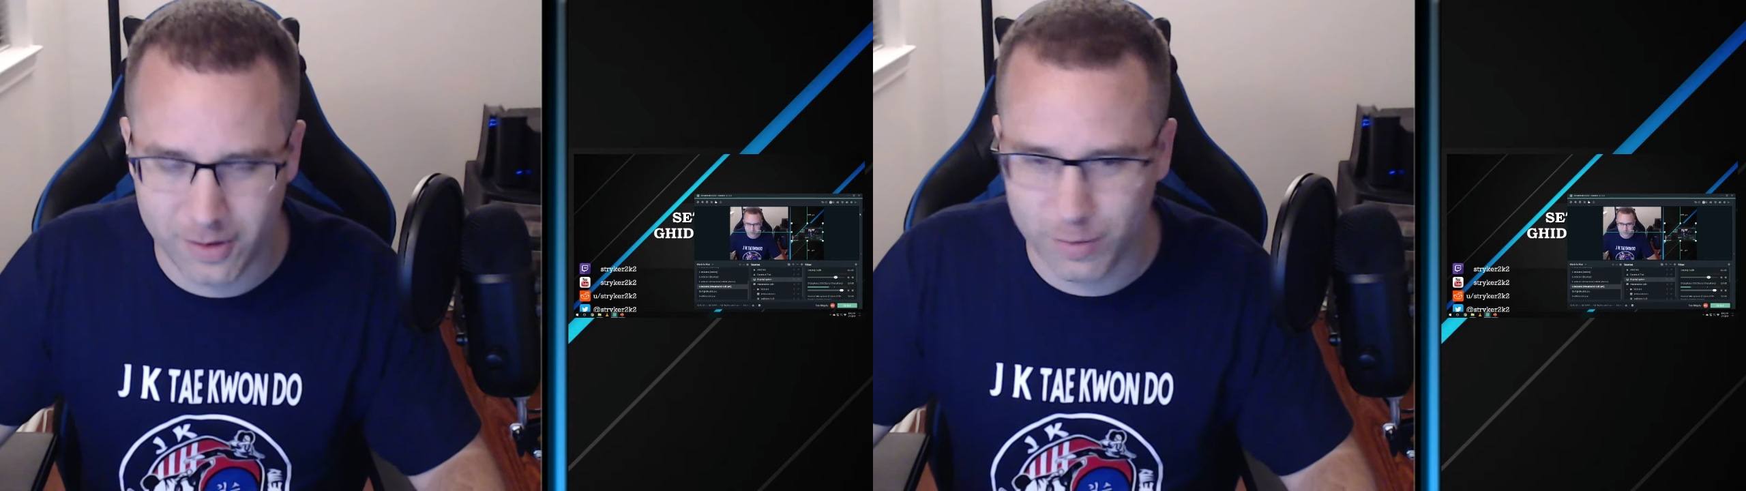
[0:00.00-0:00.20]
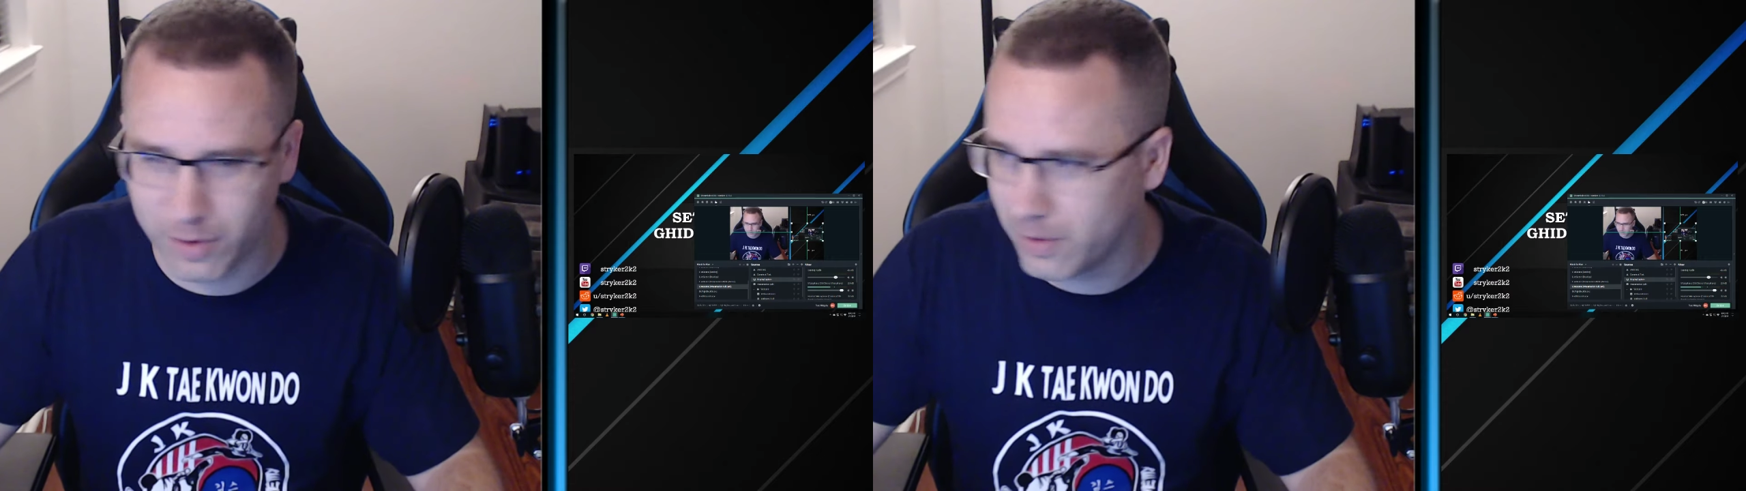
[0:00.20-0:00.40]

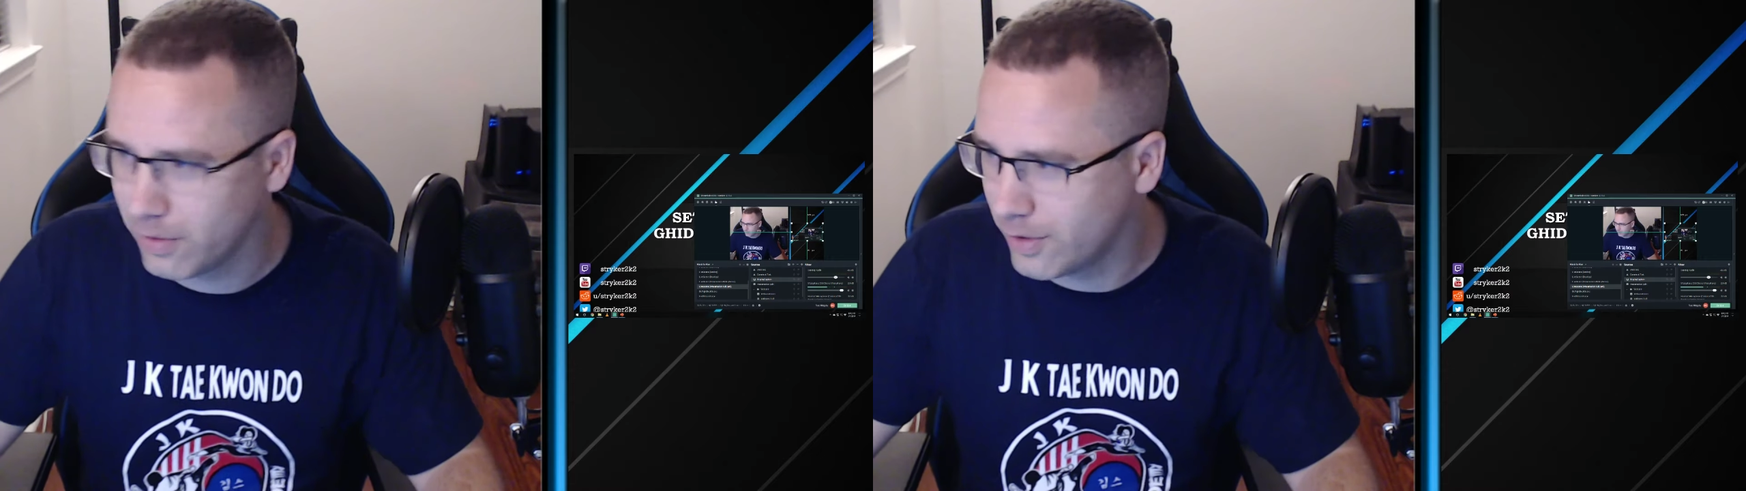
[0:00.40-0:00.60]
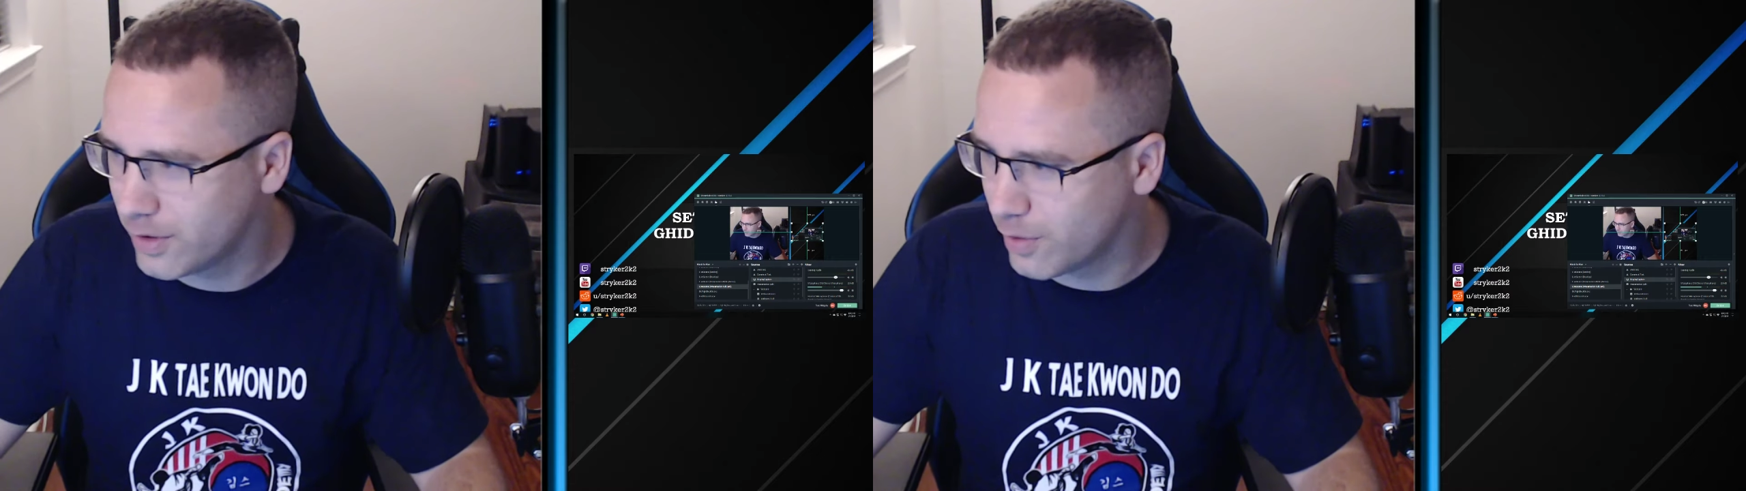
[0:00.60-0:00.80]
it's probably
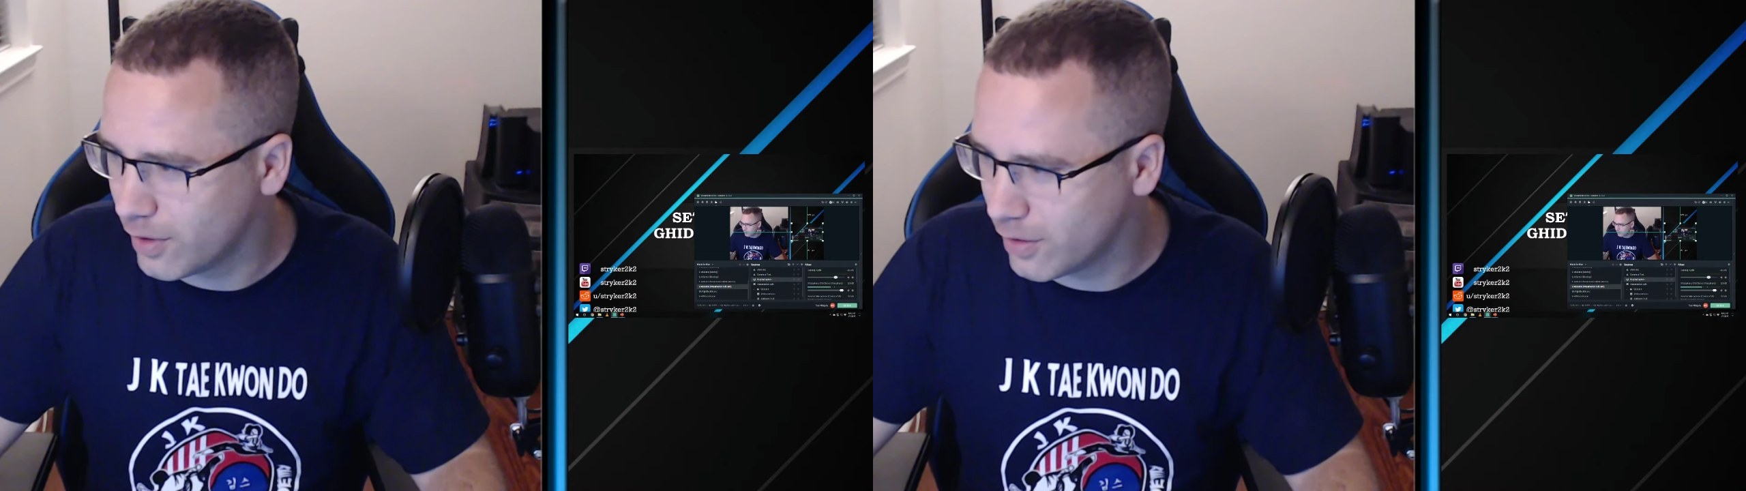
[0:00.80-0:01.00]
really small.